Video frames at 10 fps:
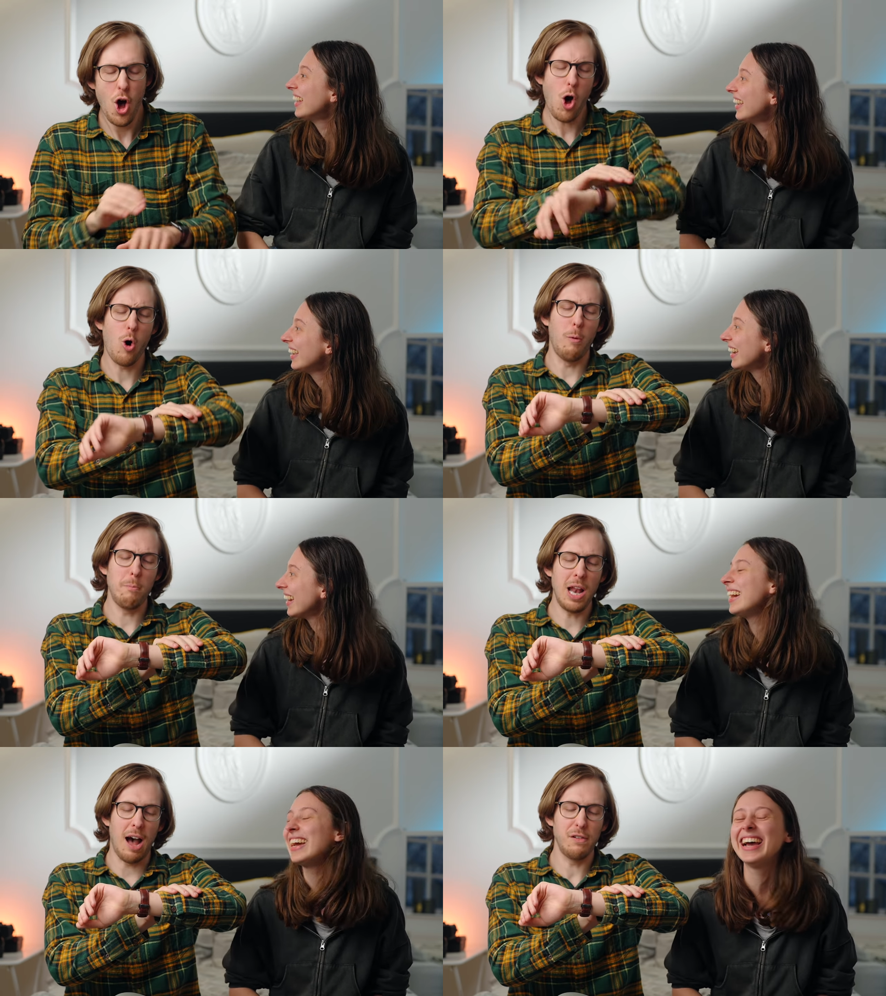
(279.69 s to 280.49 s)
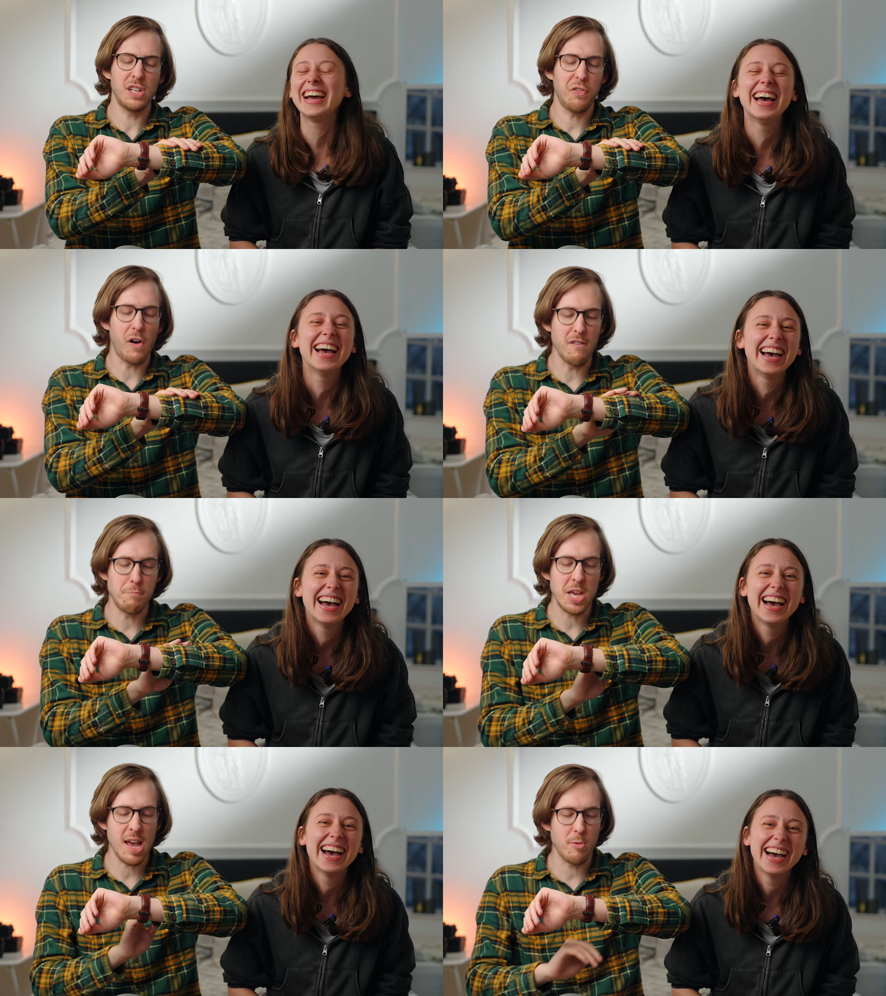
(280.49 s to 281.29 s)
Speaker 1: Oh, love, it's 5
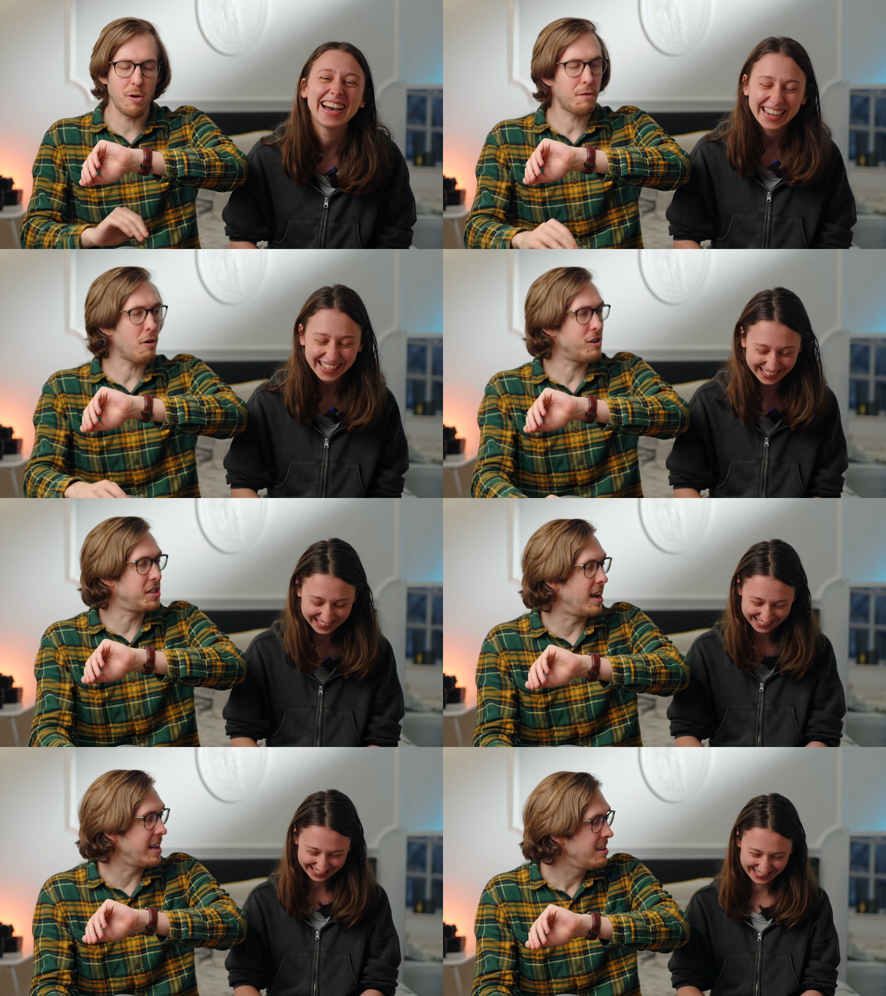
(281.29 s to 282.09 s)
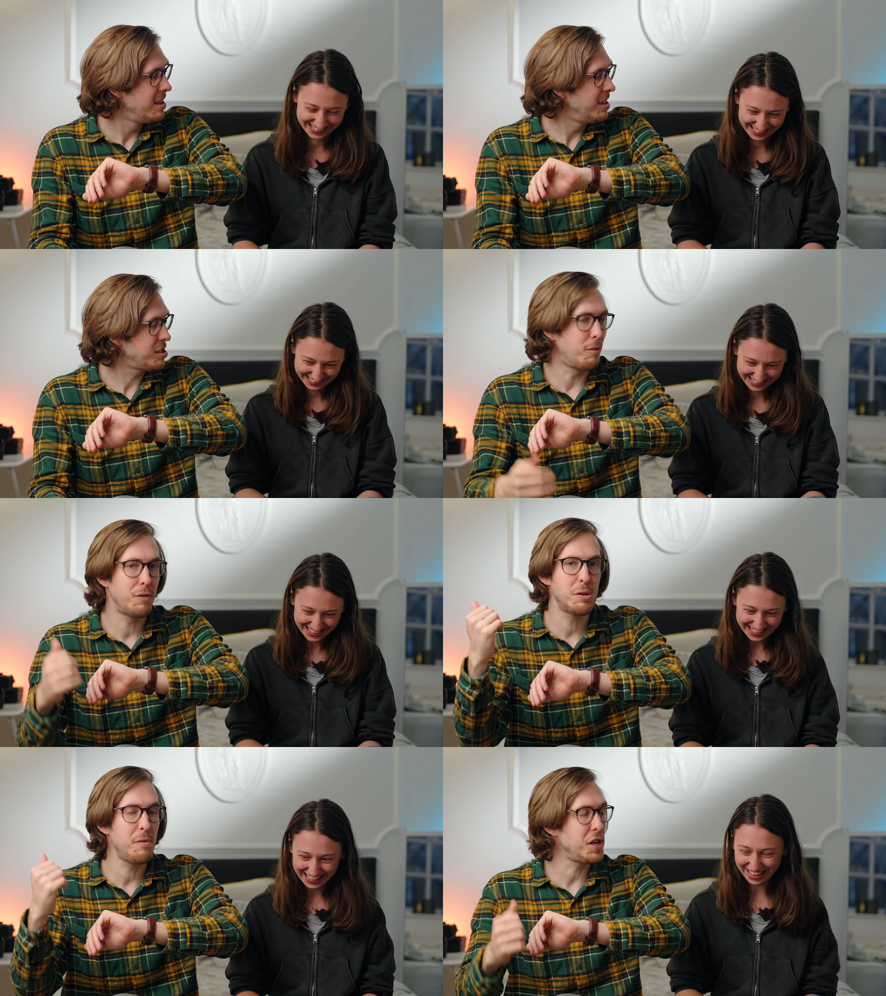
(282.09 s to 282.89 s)
p.m. on Friday. Time for
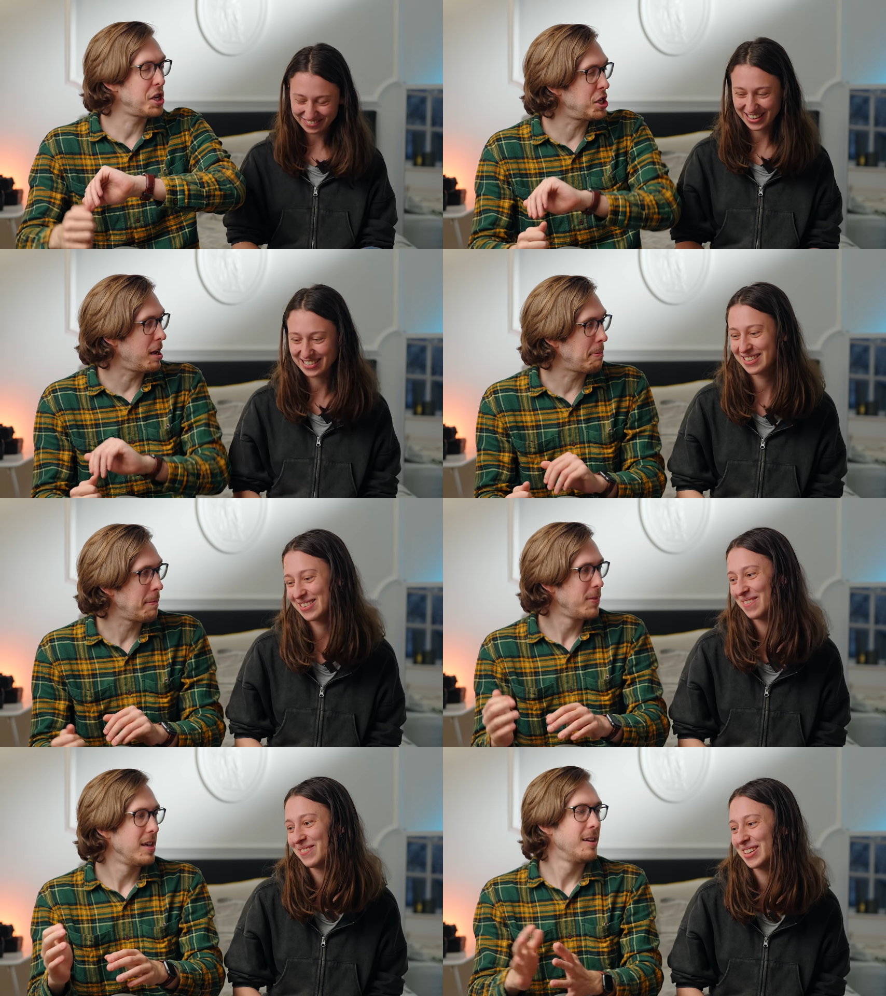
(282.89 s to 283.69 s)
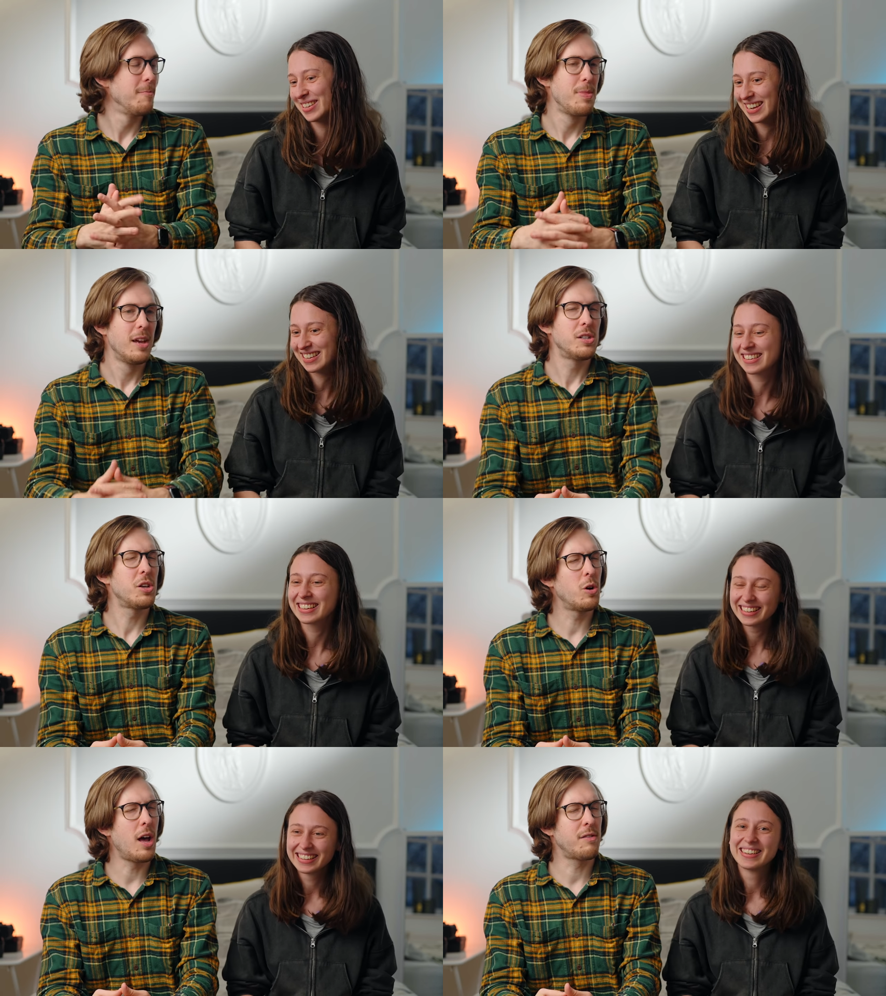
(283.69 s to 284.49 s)
some fishy chip.
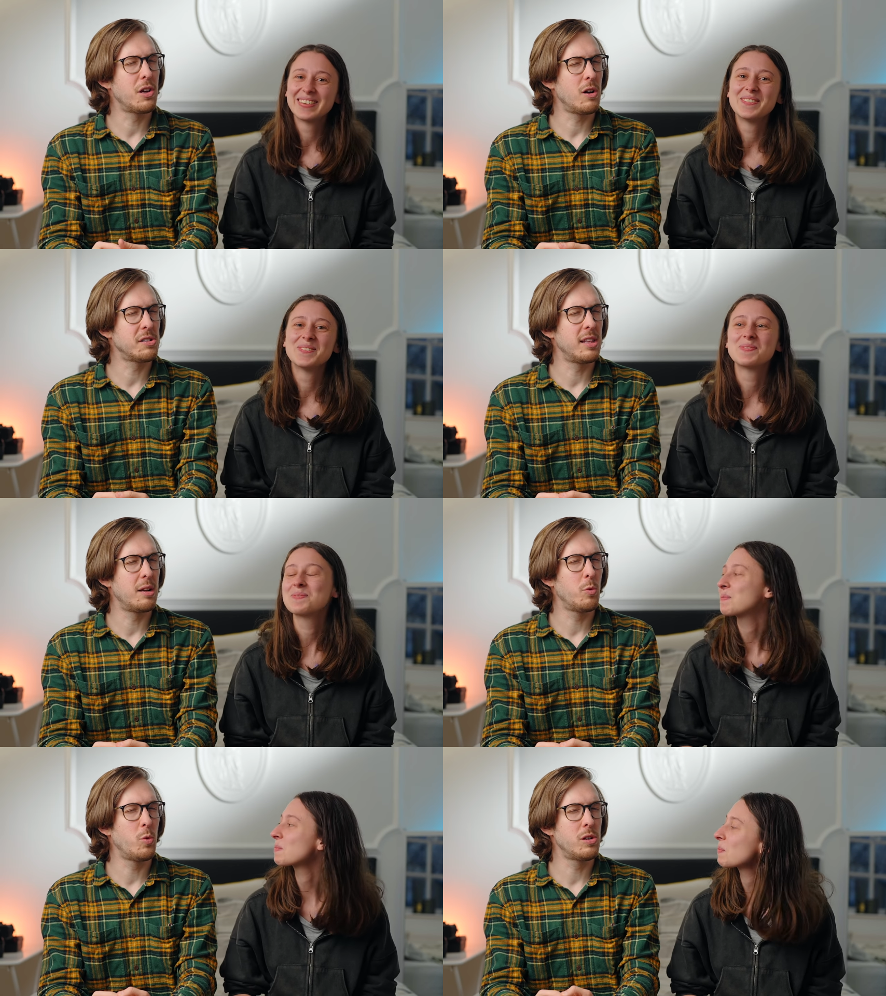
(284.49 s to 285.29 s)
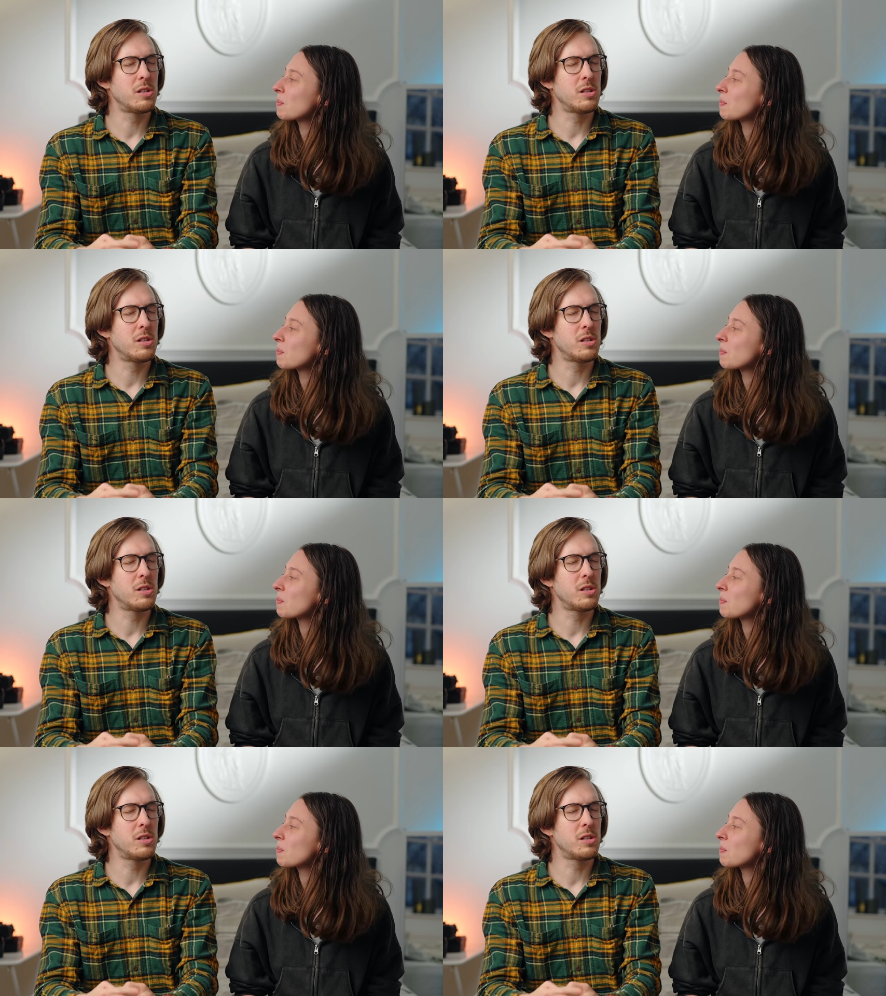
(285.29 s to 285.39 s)
So out of curiosity then,